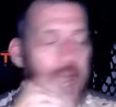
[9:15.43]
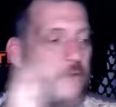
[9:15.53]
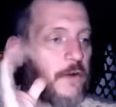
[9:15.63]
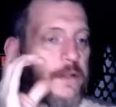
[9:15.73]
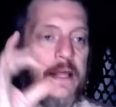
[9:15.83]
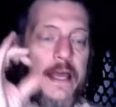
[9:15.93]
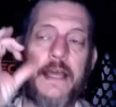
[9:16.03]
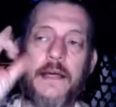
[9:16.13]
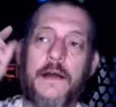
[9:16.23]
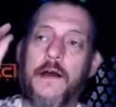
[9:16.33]

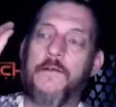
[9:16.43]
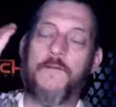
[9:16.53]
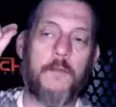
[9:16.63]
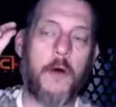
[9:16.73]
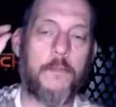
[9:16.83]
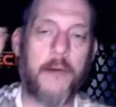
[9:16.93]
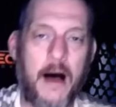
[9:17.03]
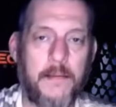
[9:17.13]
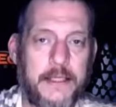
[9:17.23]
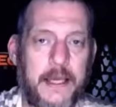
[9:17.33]
Everything from
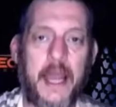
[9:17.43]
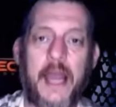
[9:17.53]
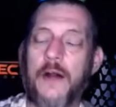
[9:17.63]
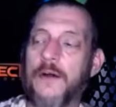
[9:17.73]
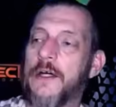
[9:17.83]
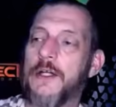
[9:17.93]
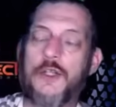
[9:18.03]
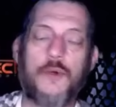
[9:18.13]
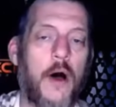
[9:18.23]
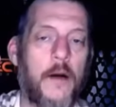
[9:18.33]
Obamacare
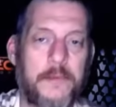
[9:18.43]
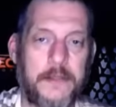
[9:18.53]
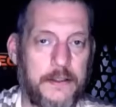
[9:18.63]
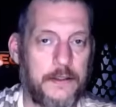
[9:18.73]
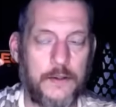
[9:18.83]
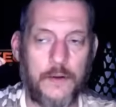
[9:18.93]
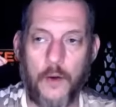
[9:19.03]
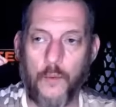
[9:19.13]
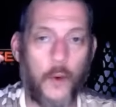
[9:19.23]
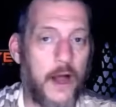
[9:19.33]
to upping, you
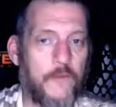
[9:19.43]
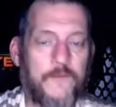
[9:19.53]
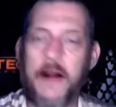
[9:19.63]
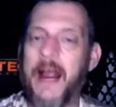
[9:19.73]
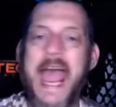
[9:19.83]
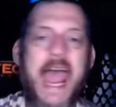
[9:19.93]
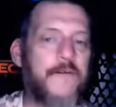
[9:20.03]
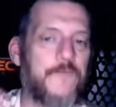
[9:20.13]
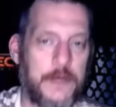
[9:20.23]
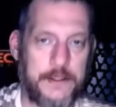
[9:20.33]
know, welfare,
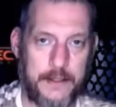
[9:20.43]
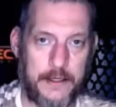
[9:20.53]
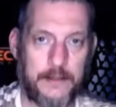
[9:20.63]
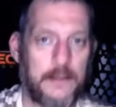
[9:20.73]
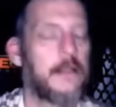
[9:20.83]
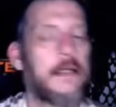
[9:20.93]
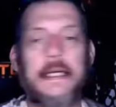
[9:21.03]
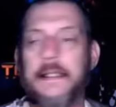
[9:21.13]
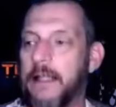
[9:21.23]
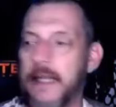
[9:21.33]
everything.
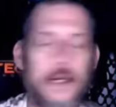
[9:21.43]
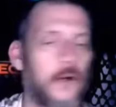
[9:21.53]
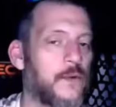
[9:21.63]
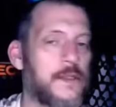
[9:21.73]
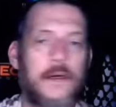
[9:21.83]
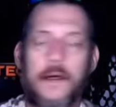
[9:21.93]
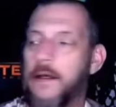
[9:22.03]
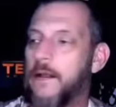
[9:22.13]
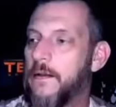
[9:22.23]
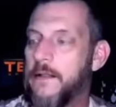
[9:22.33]
Illegals,
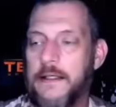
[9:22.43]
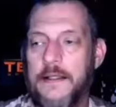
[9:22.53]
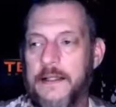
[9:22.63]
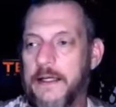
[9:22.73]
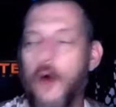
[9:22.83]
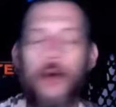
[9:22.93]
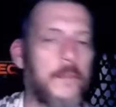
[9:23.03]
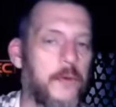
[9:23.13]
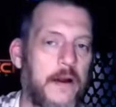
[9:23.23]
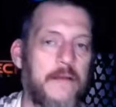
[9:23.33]
the
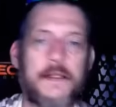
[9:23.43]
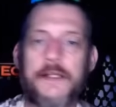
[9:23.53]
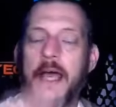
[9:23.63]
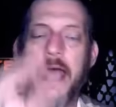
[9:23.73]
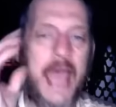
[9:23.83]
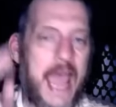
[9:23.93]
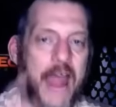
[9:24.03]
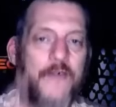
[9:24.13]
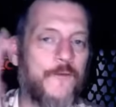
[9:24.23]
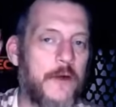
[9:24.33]
underprivileged,
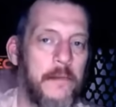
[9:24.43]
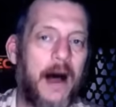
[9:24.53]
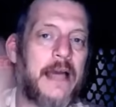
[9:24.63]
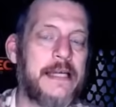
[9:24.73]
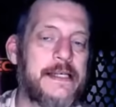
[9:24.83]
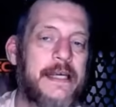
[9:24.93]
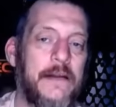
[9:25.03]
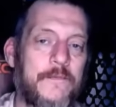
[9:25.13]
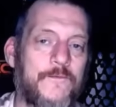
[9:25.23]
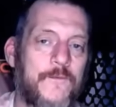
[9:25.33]
everybody's
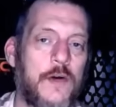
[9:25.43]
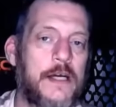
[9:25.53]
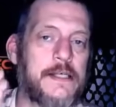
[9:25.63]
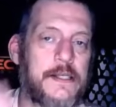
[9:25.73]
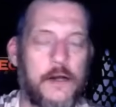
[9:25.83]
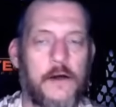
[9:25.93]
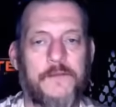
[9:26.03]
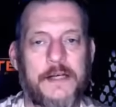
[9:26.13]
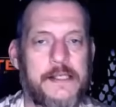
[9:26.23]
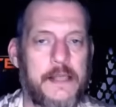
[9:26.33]
getting free
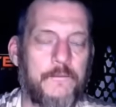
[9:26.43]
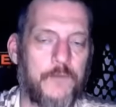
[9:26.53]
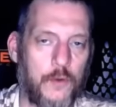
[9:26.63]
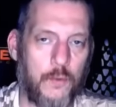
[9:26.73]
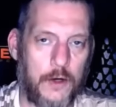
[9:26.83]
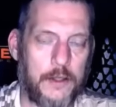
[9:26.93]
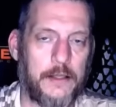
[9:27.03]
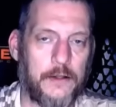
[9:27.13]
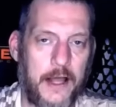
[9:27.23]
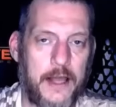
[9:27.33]
stuff except for the
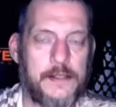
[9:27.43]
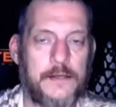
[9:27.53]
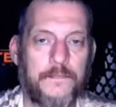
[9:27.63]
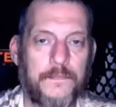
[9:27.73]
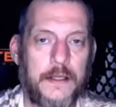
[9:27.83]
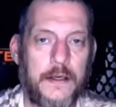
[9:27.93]
working class.